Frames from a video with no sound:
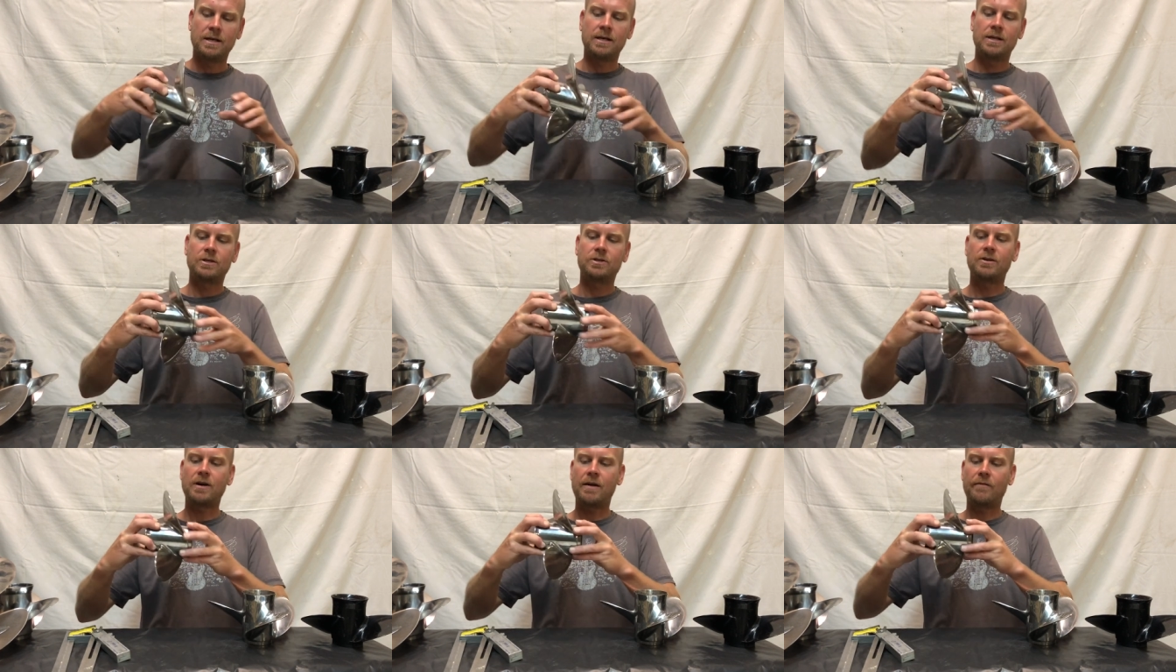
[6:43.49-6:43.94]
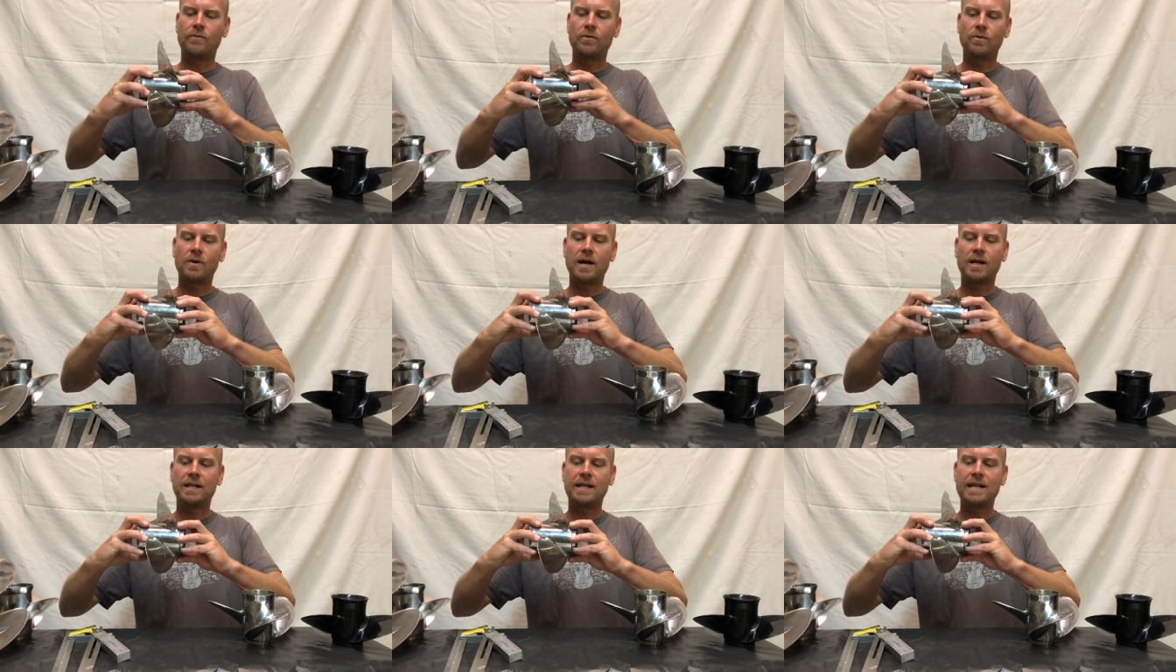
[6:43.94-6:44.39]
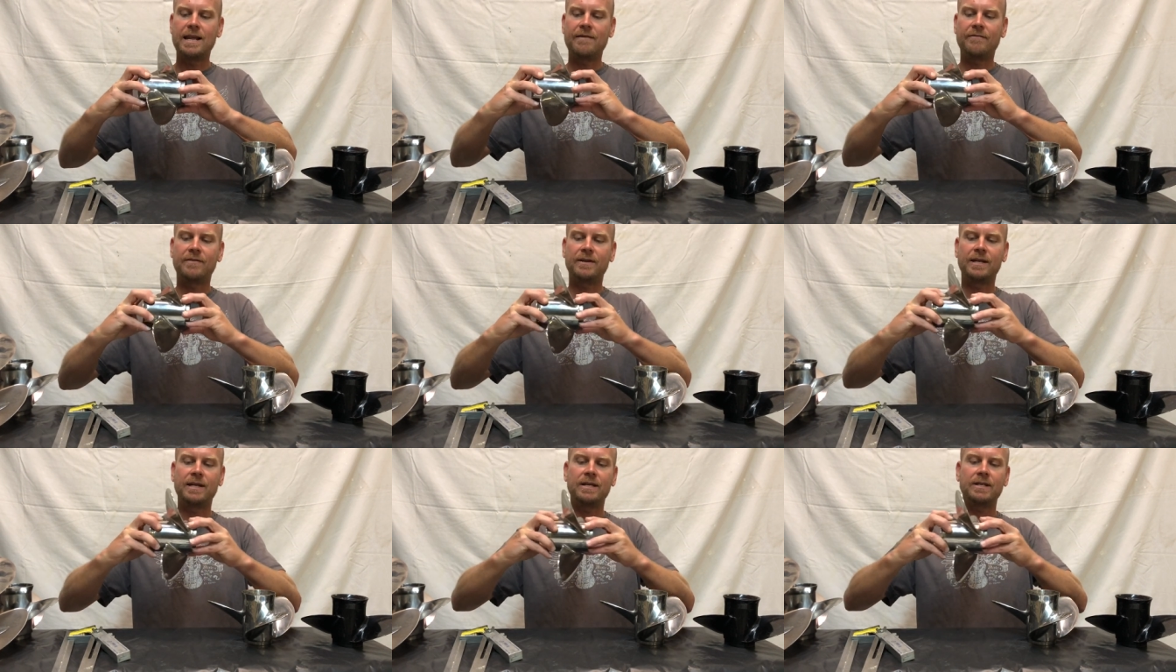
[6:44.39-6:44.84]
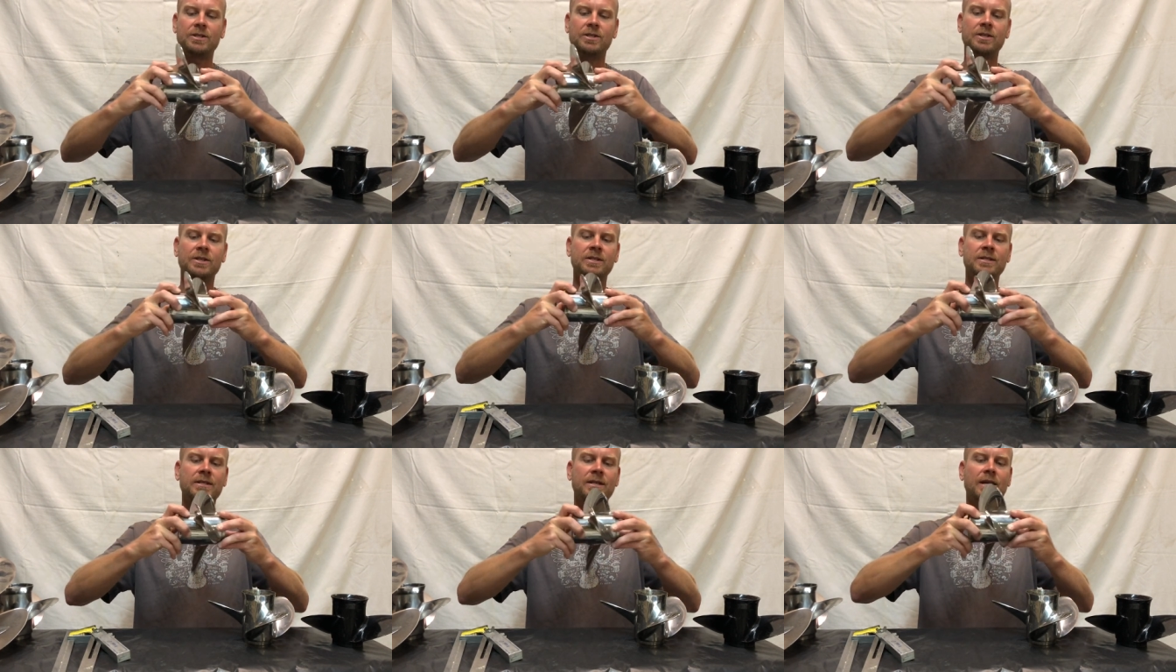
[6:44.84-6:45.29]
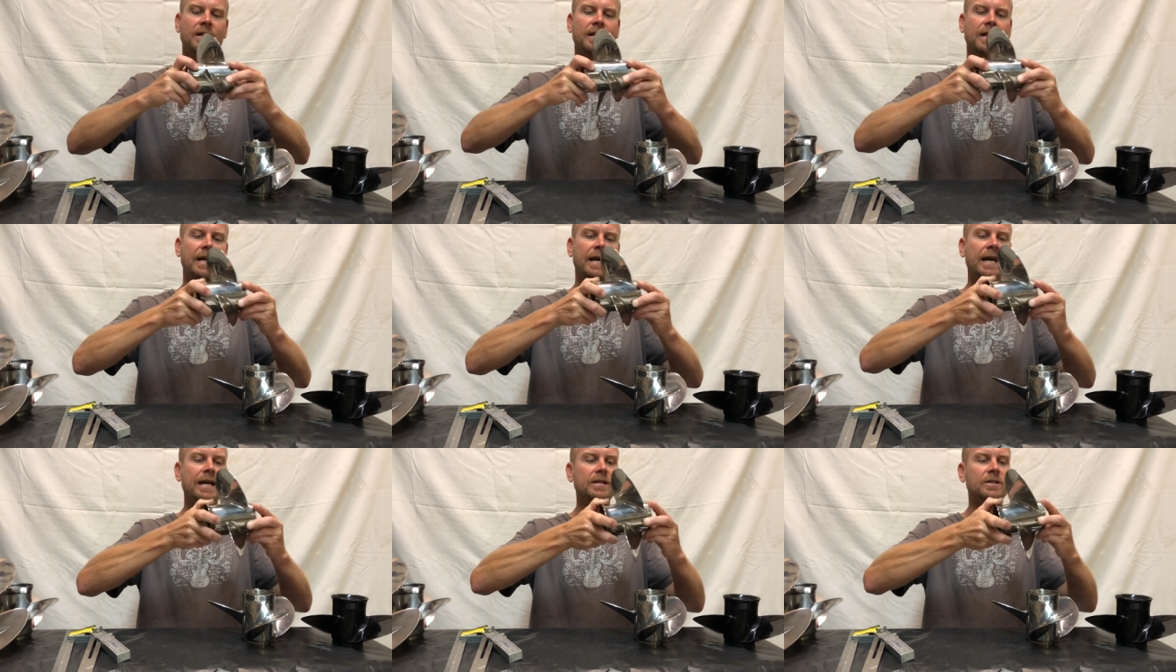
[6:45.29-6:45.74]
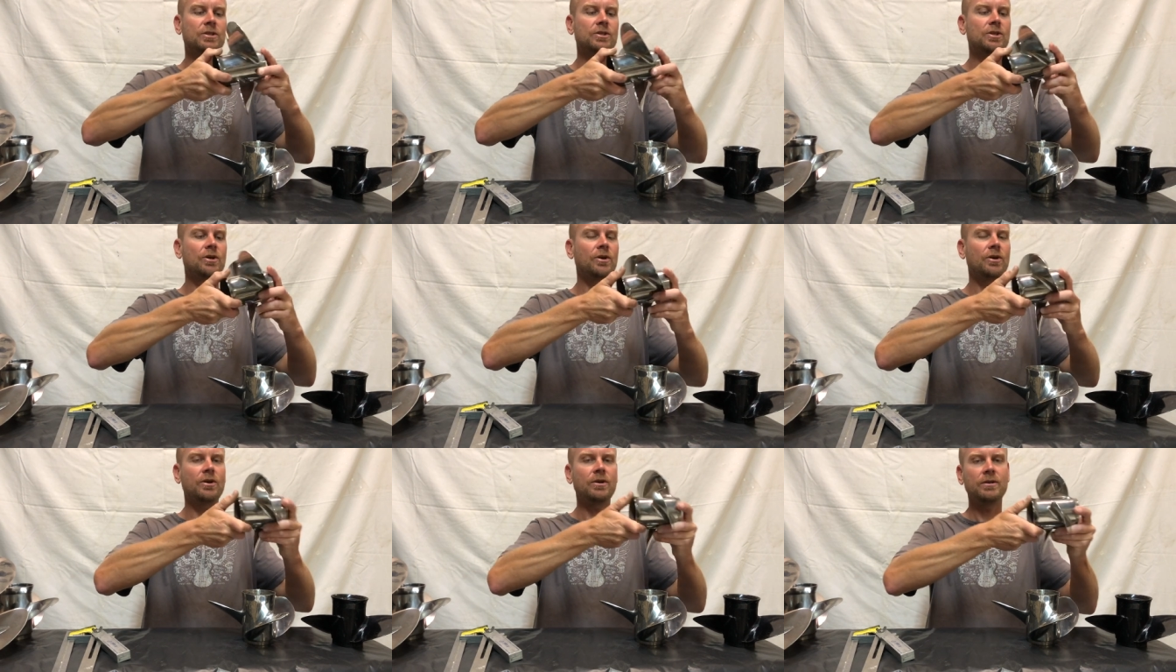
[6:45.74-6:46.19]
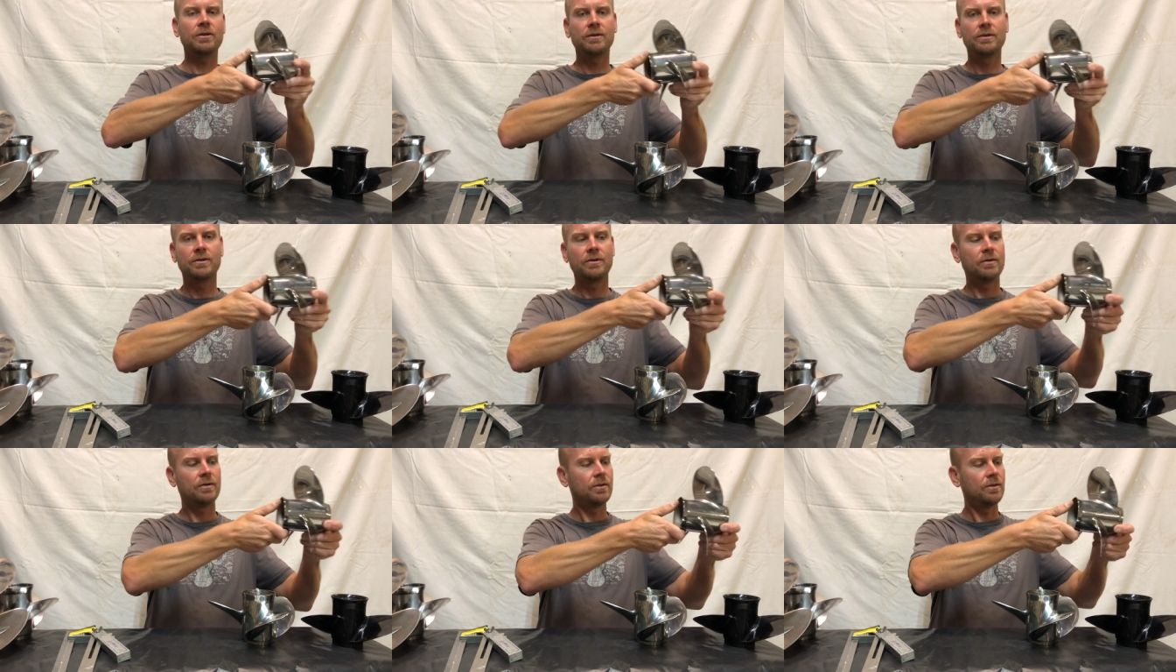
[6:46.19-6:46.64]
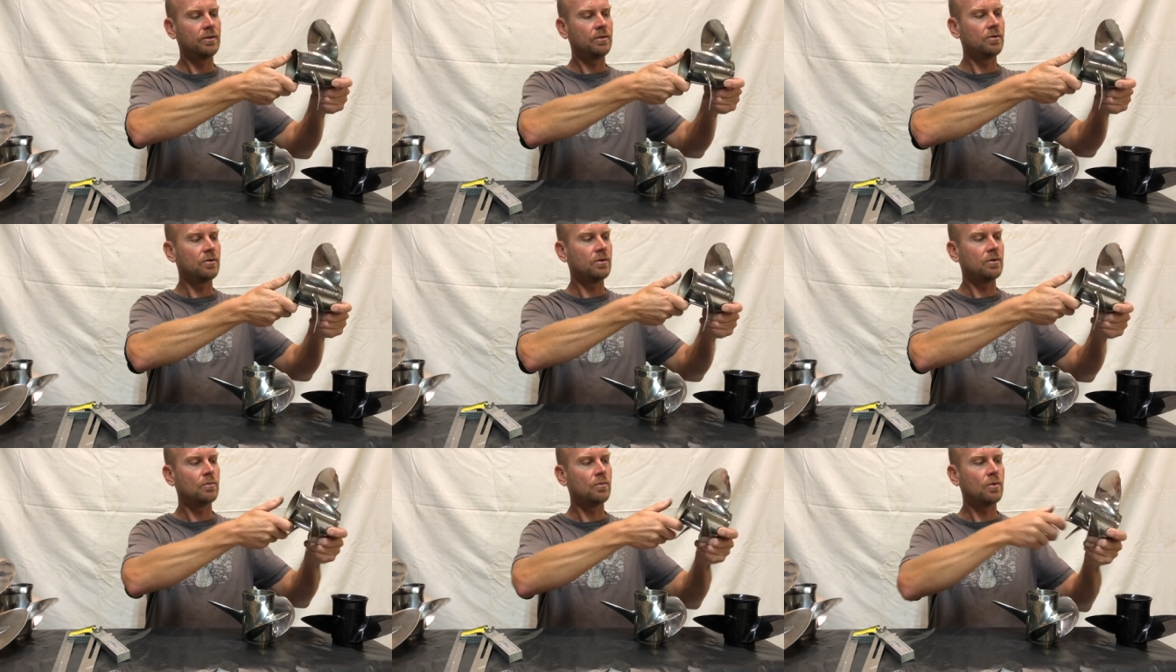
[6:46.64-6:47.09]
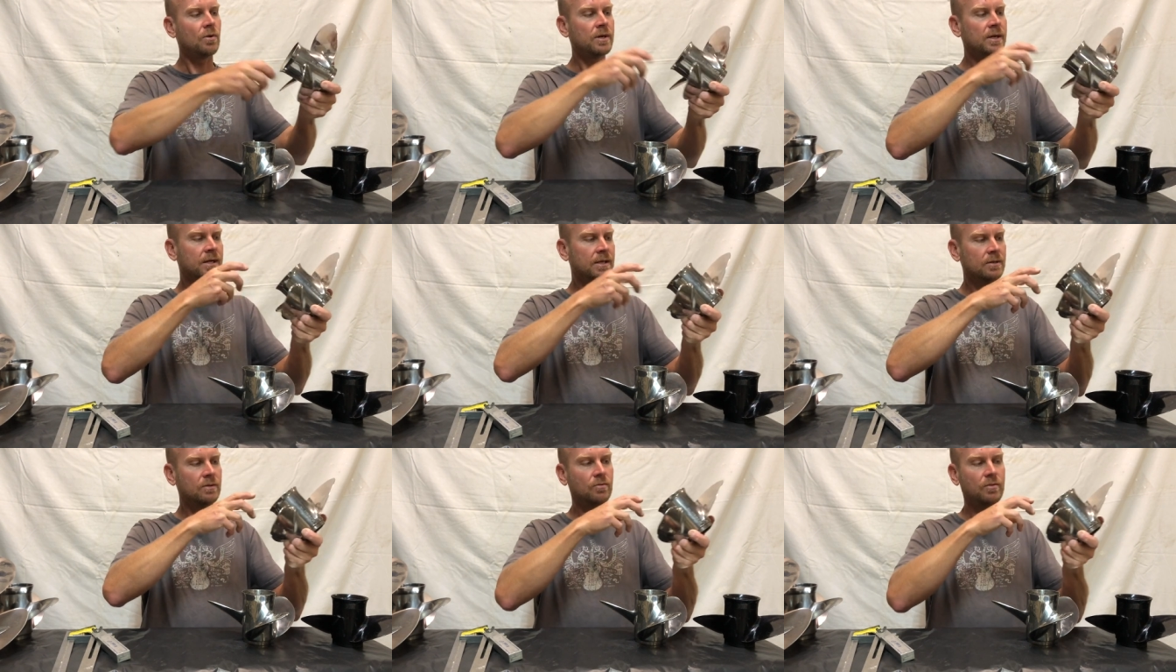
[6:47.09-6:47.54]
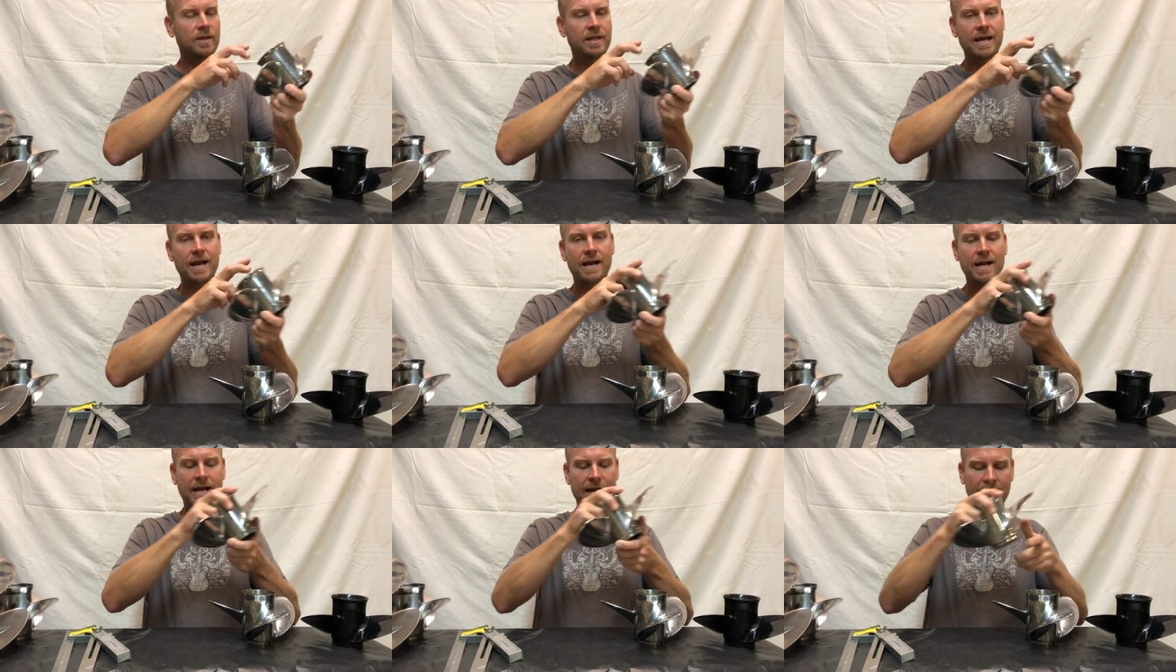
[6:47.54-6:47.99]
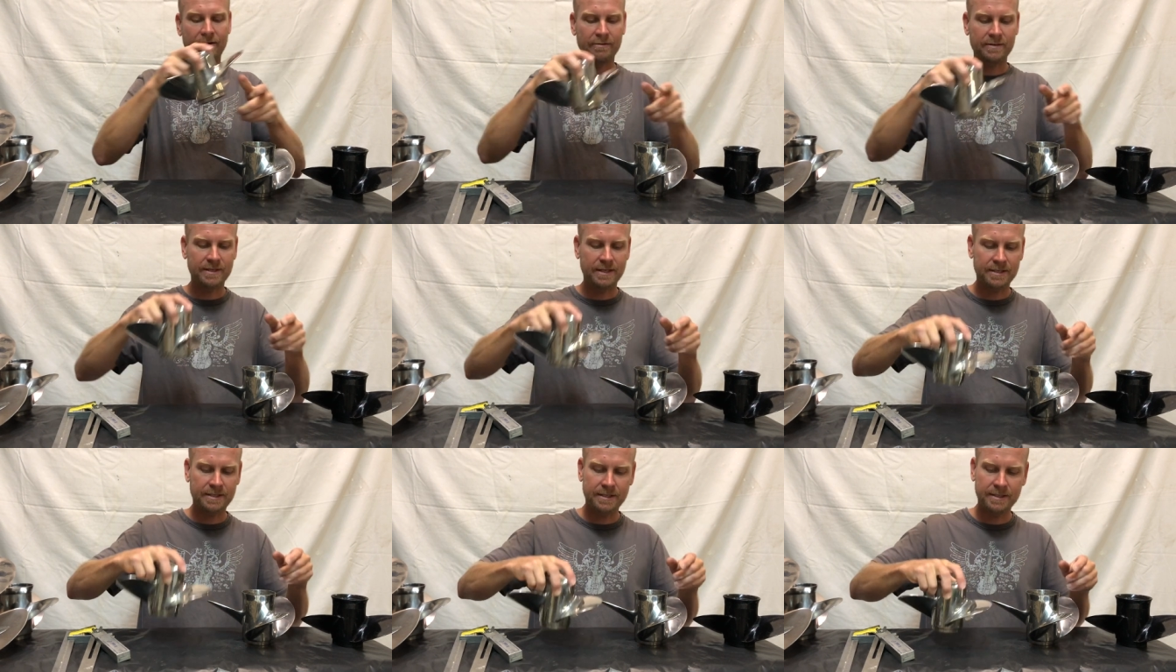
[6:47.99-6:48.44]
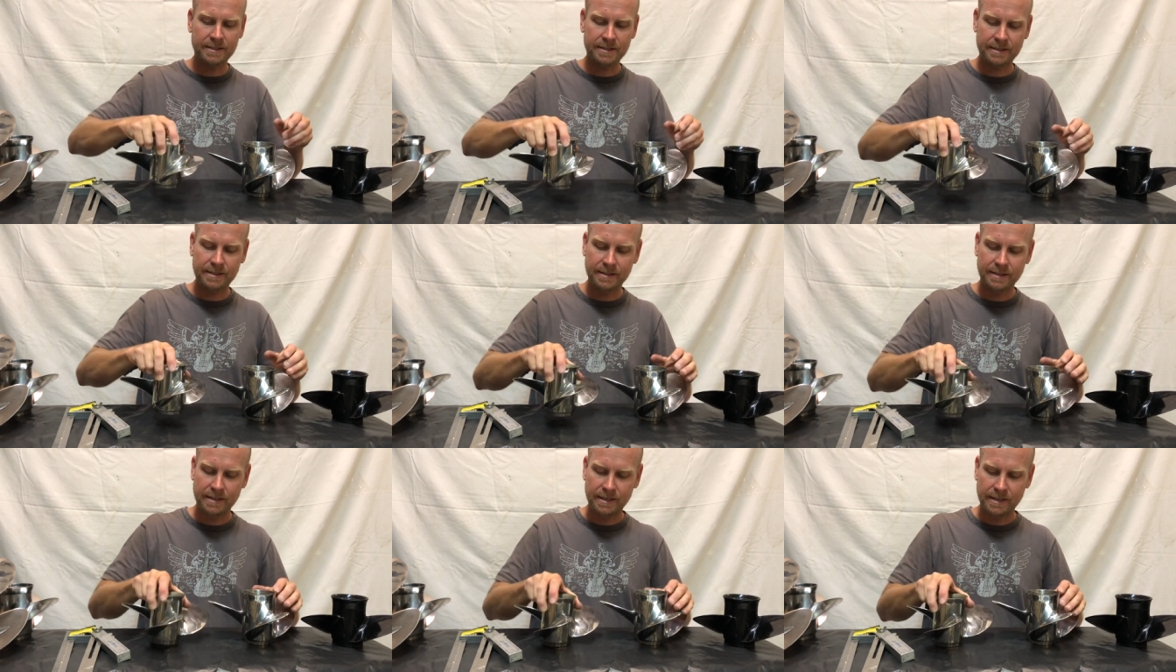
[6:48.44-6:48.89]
travel 11 inches each turn through the water without any resistance.